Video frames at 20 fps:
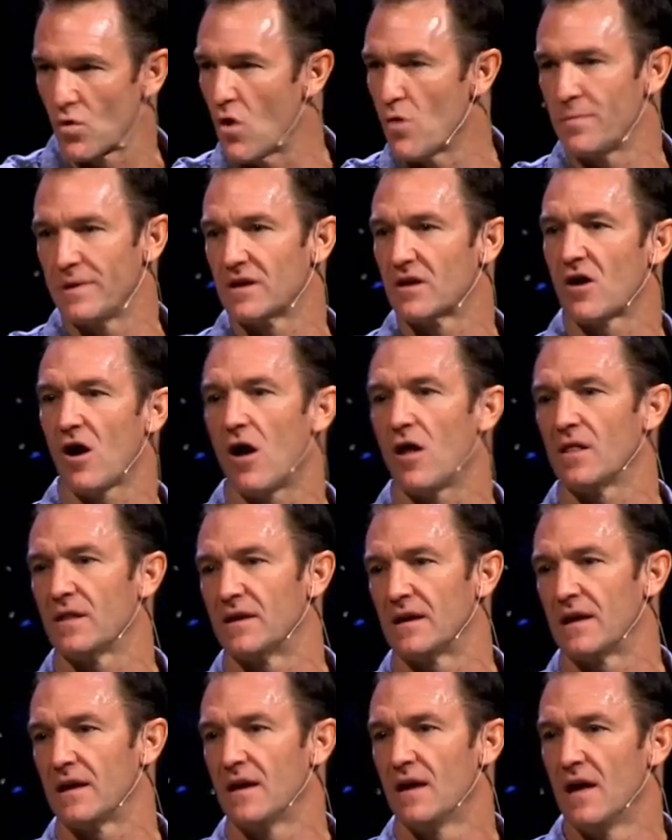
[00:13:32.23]
Roman
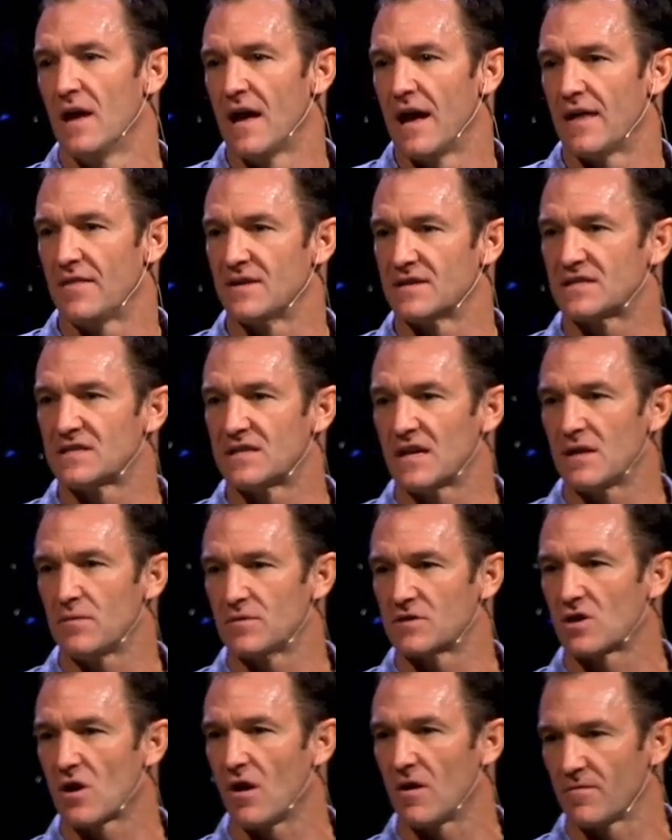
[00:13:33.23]
colony, and the city
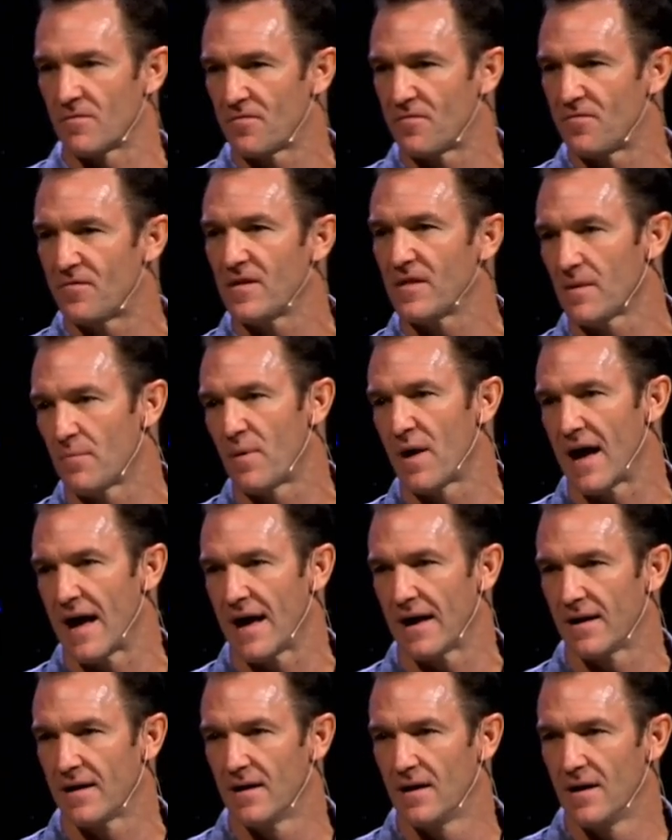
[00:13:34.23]
was called
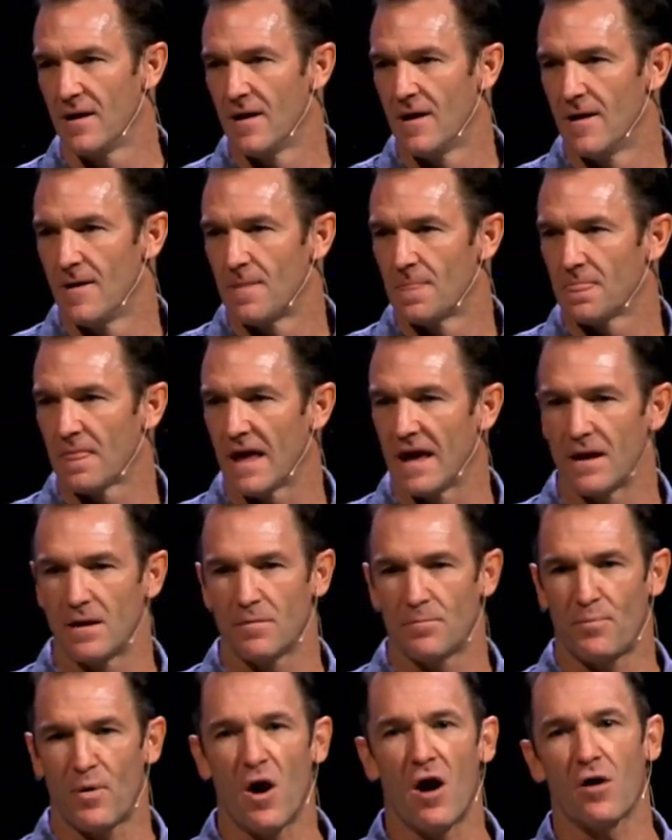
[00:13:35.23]
Philippi.
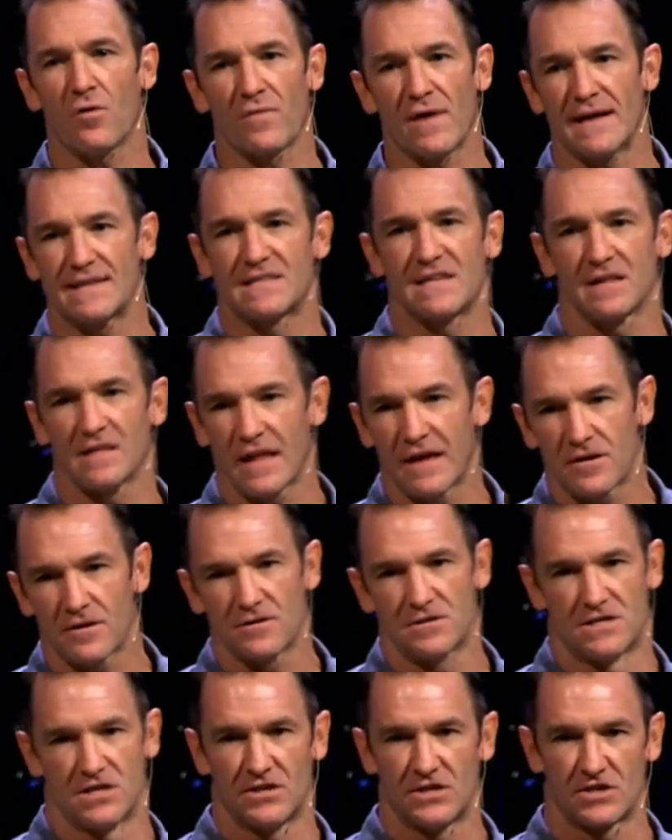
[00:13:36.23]
And Paul writes a
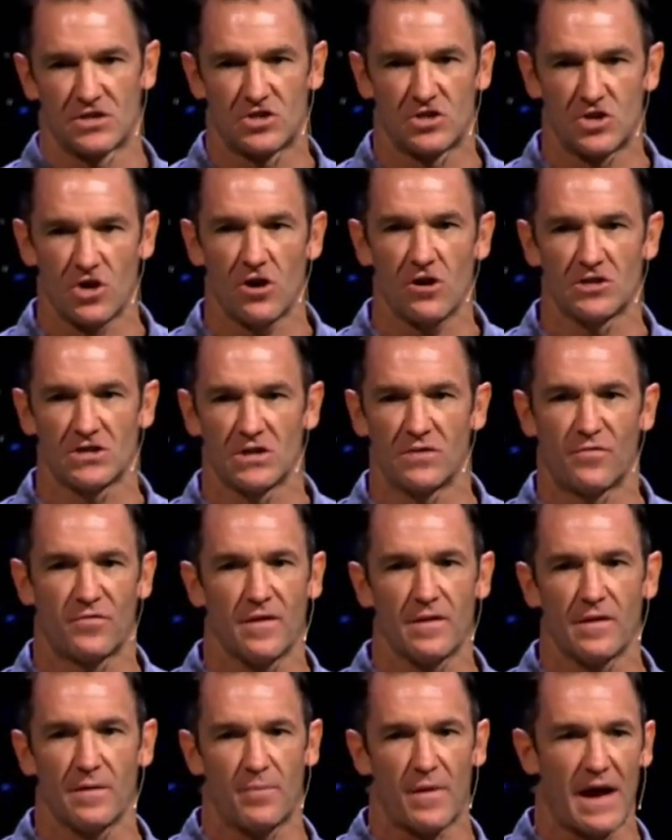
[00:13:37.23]
letter to this church in
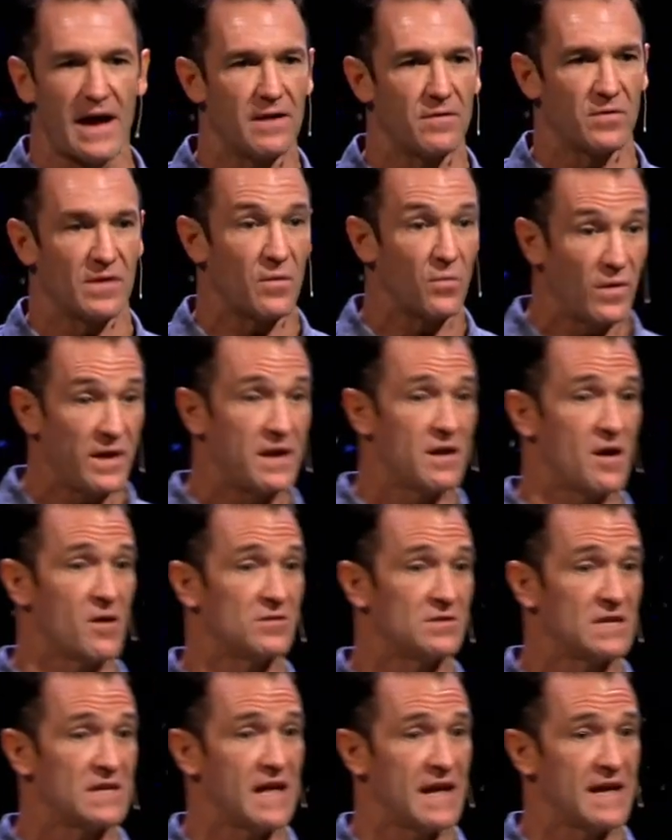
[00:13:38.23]
Philippi that we know
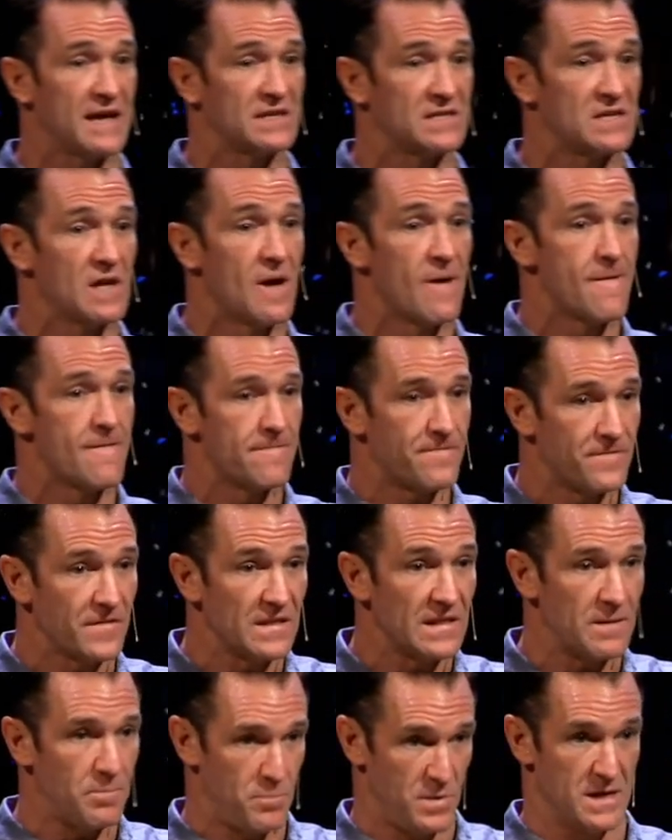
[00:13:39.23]
today as
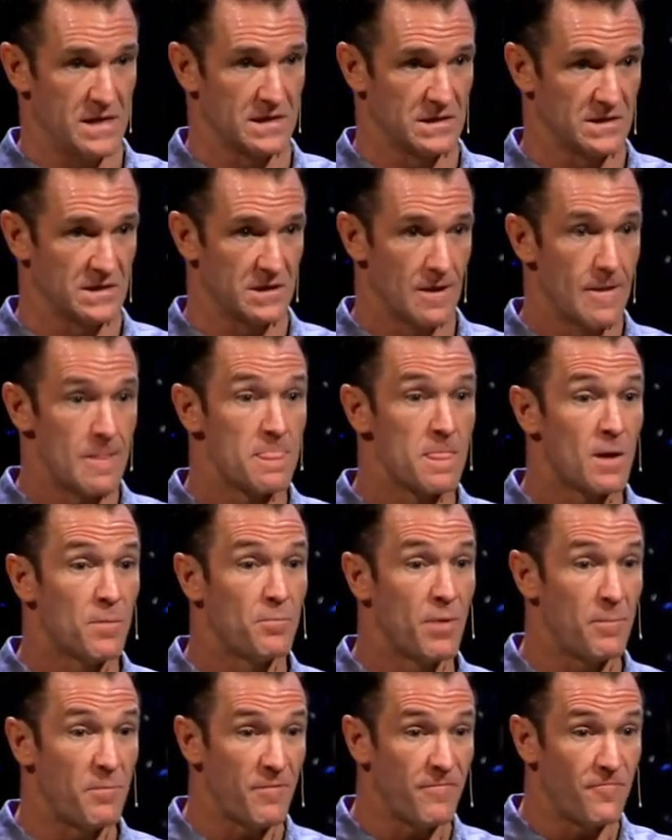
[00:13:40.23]
Philippians.
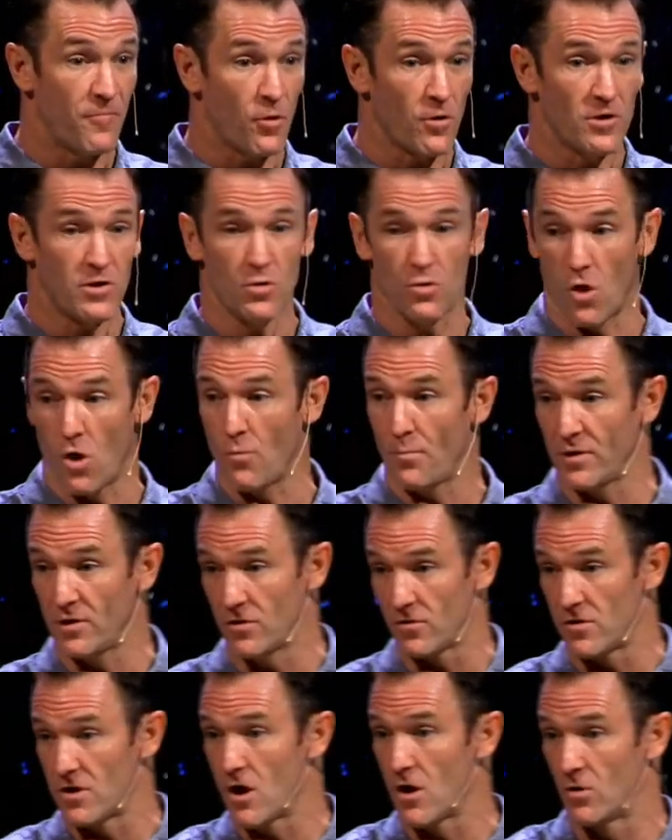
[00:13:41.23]
But before you open
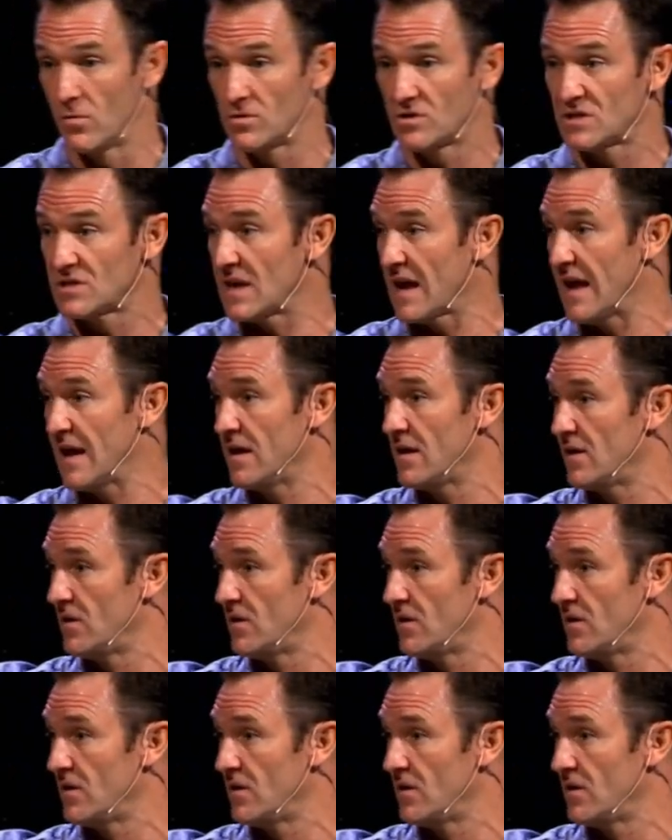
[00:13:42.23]
your notes and